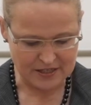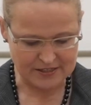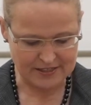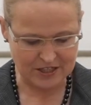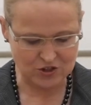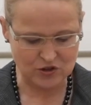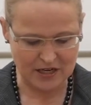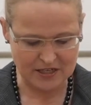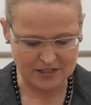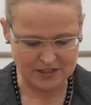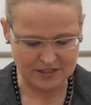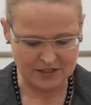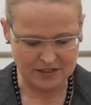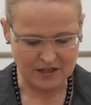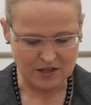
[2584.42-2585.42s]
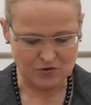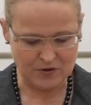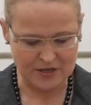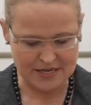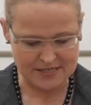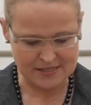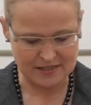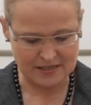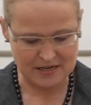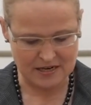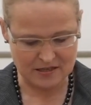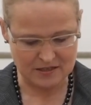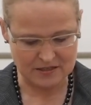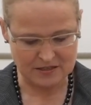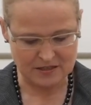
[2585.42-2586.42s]
sexuality, race,
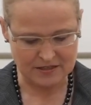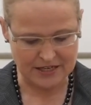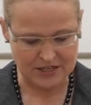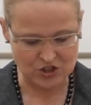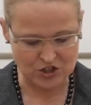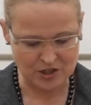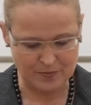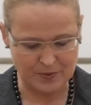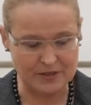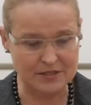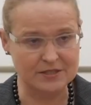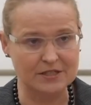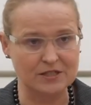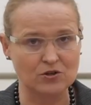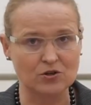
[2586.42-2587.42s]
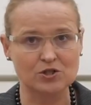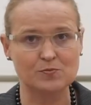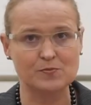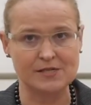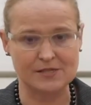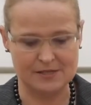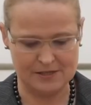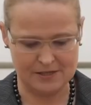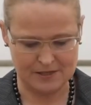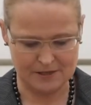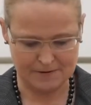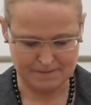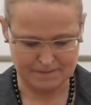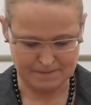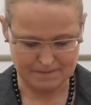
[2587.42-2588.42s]
class, nation, ability, or species.
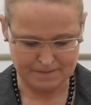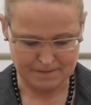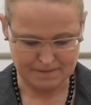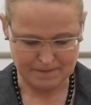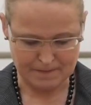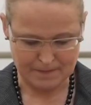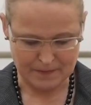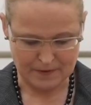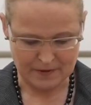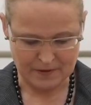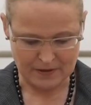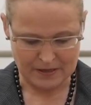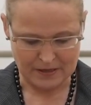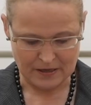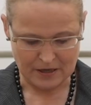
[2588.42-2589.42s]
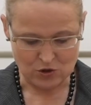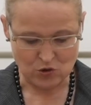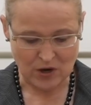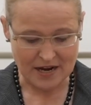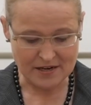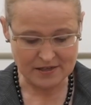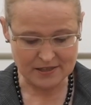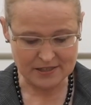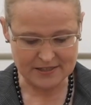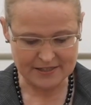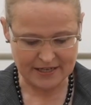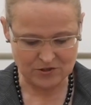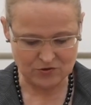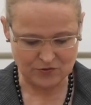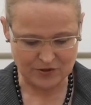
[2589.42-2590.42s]
To
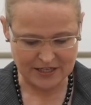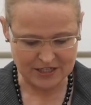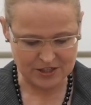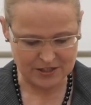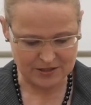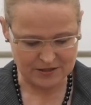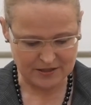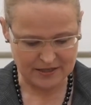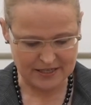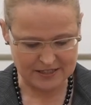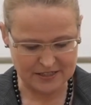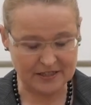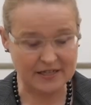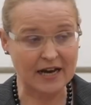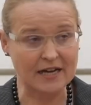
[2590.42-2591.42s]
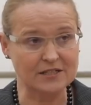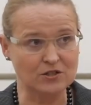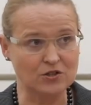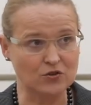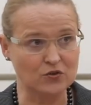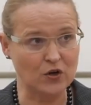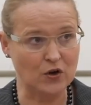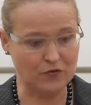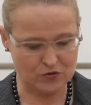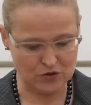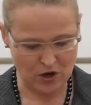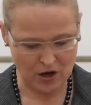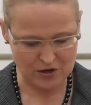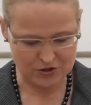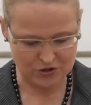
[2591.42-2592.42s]
understand religion as a category of
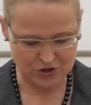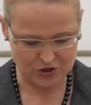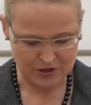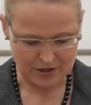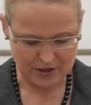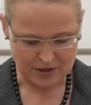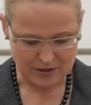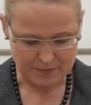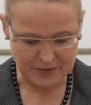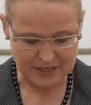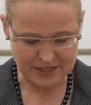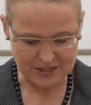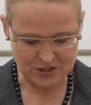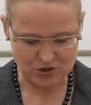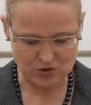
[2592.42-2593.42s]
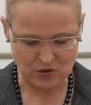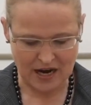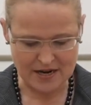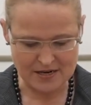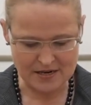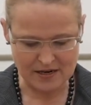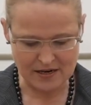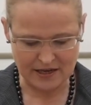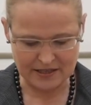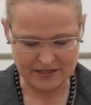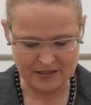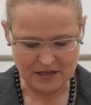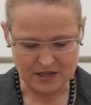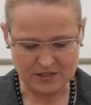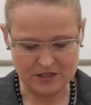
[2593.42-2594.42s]
knowledge means to
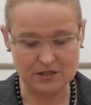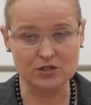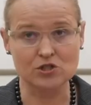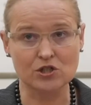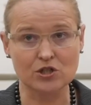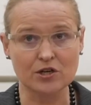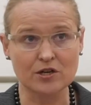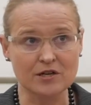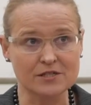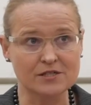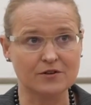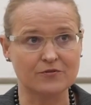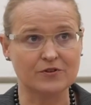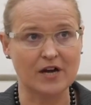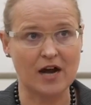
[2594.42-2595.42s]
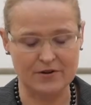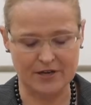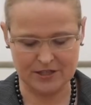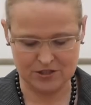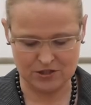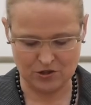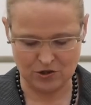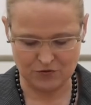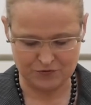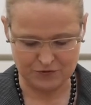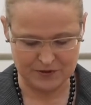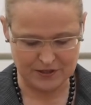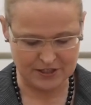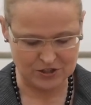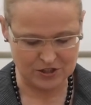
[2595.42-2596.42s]
underline the discursive character of
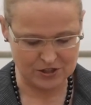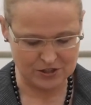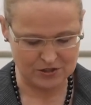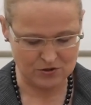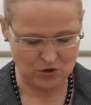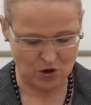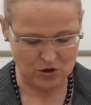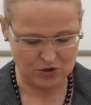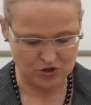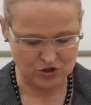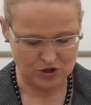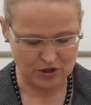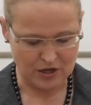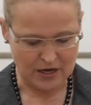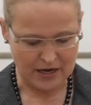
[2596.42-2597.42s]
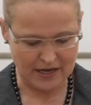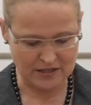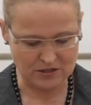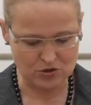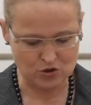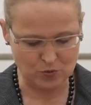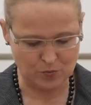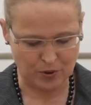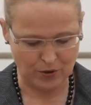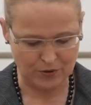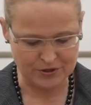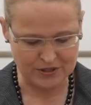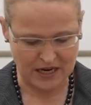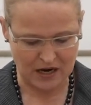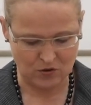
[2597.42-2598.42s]
religious knowledge and to
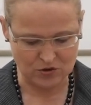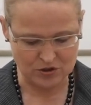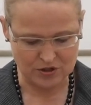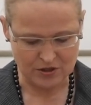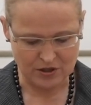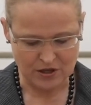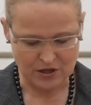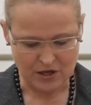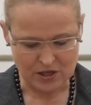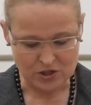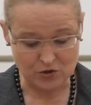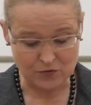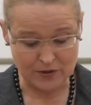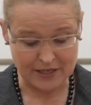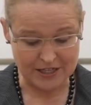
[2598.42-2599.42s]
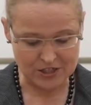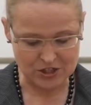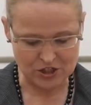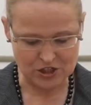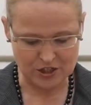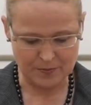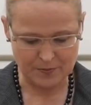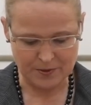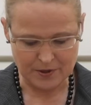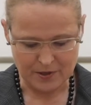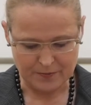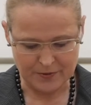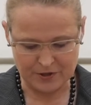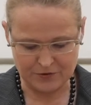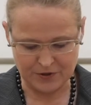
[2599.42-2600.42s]
point out the relationship
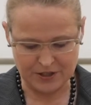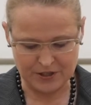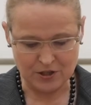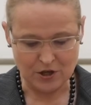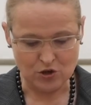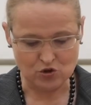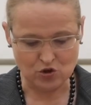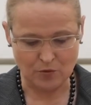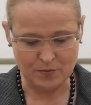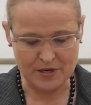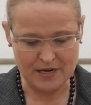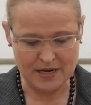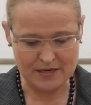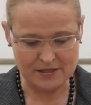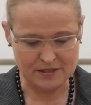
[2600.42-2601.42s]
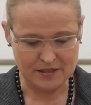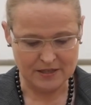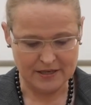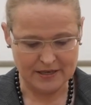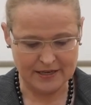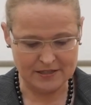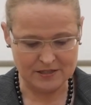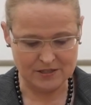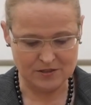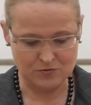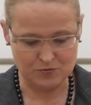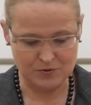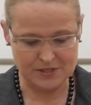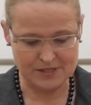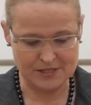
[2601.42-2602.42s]
between dominant and
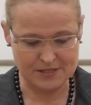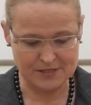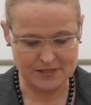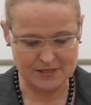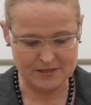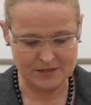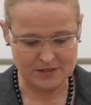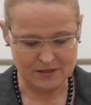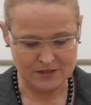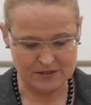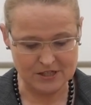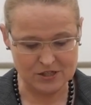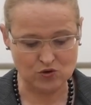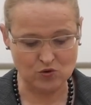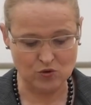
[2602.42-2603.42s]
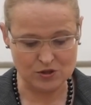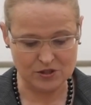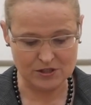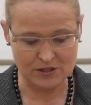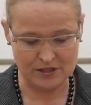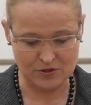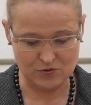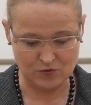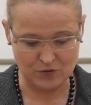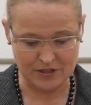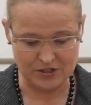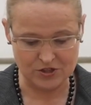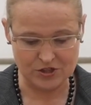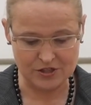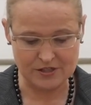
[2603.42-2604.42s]
resistant discourses in
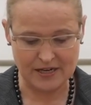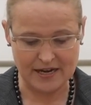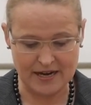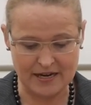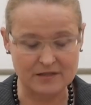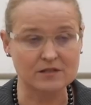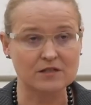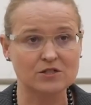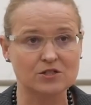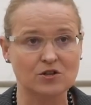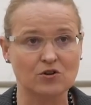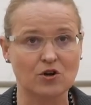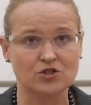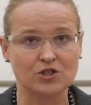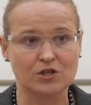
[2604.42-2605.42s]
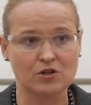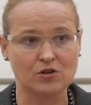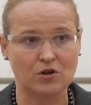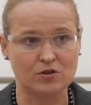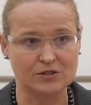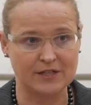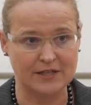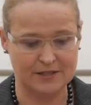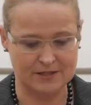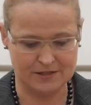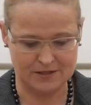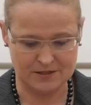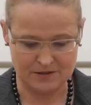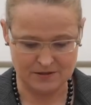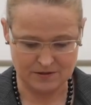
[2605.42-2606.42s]
religious and theological
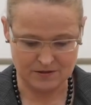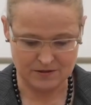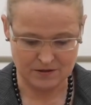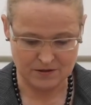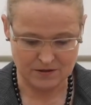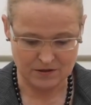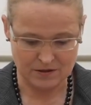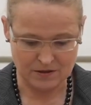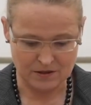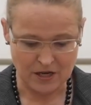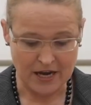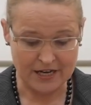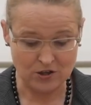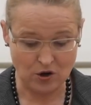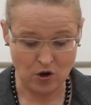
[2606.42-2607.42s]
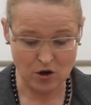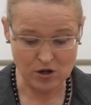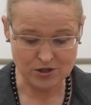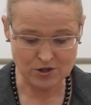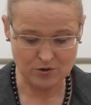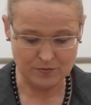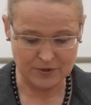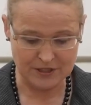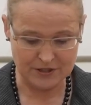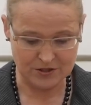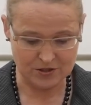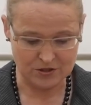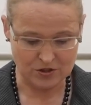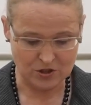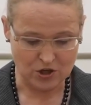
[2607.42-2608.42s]
contexts. It also
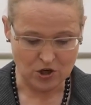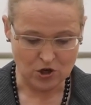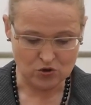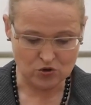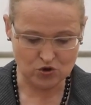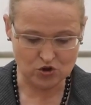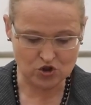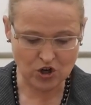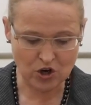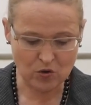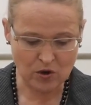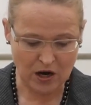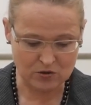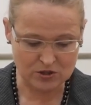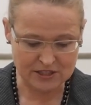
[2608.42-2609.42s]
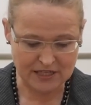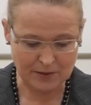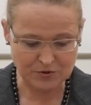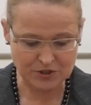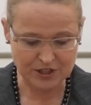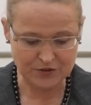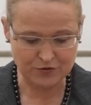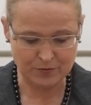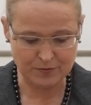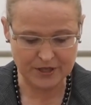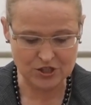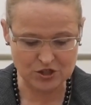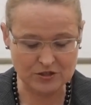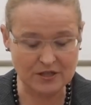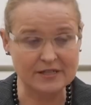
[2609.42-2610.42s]
means to show how subject
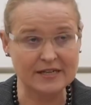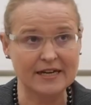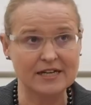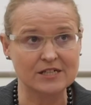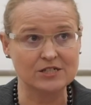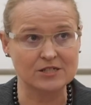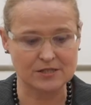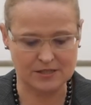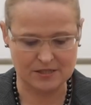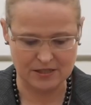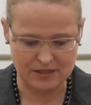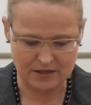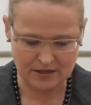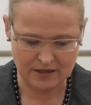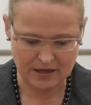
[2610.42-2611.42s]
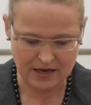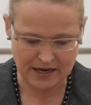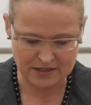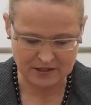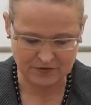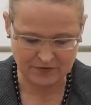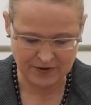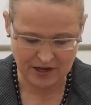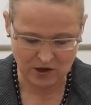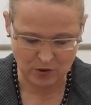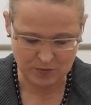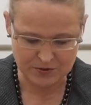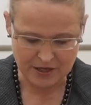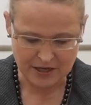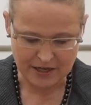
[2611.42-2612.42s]
formation and agency are
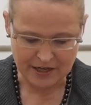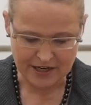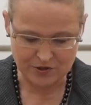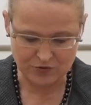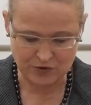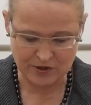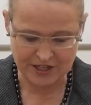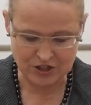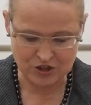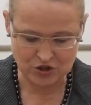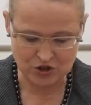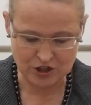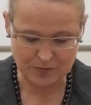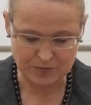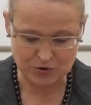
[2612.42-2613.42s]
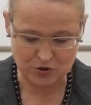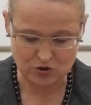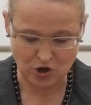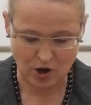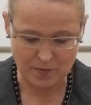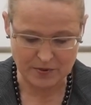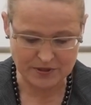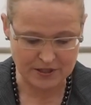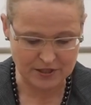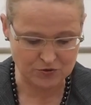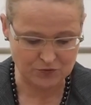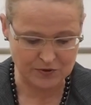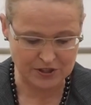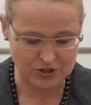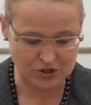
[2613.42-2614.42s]
developed in relationship to dominant
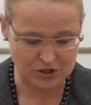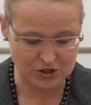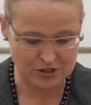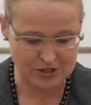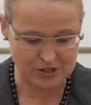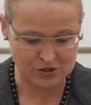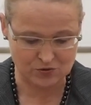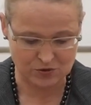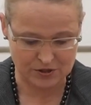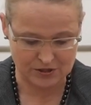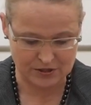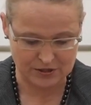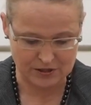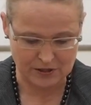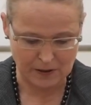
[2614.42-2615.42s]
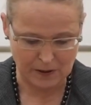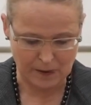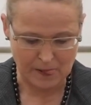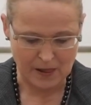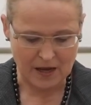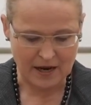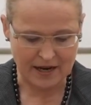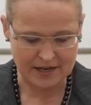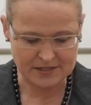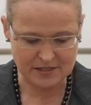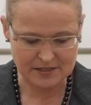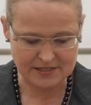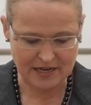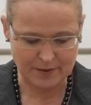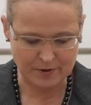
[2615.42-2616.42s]
religious discourses, as
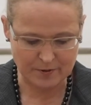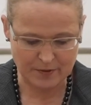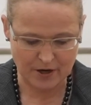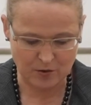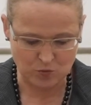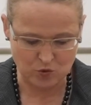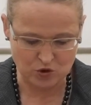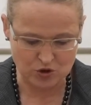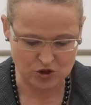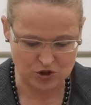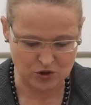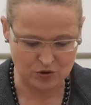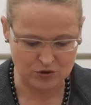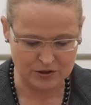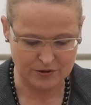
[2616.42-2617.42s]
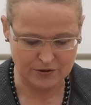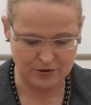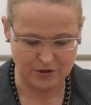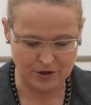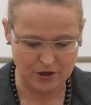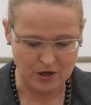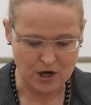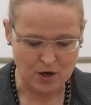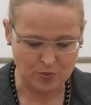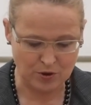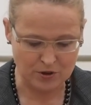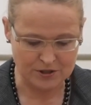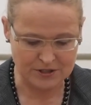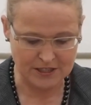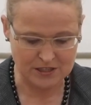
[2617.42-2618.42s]
Saba Mahmood showed in her
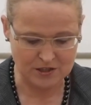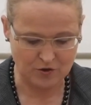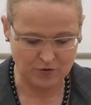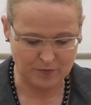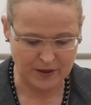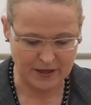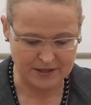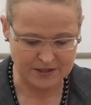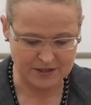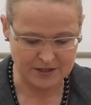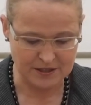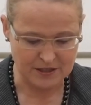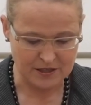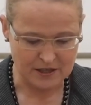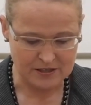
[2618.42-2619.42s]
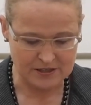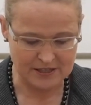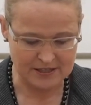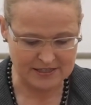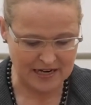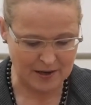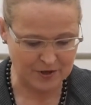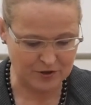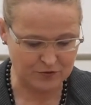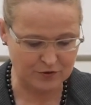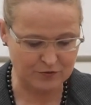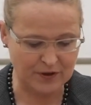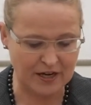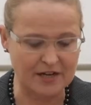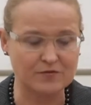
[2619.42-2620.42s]
Politics of Piety, the Islamic
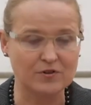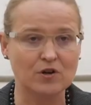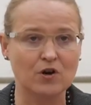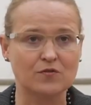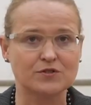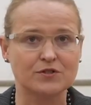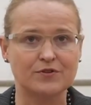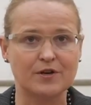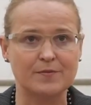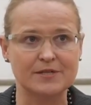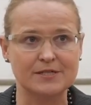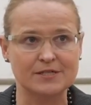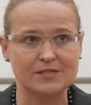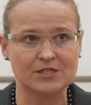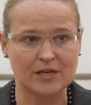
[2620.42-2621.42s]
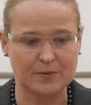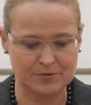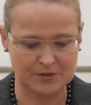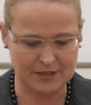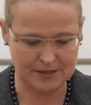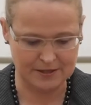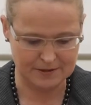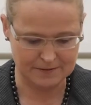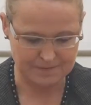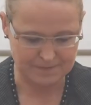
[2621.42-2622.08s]
revival of the feminist subject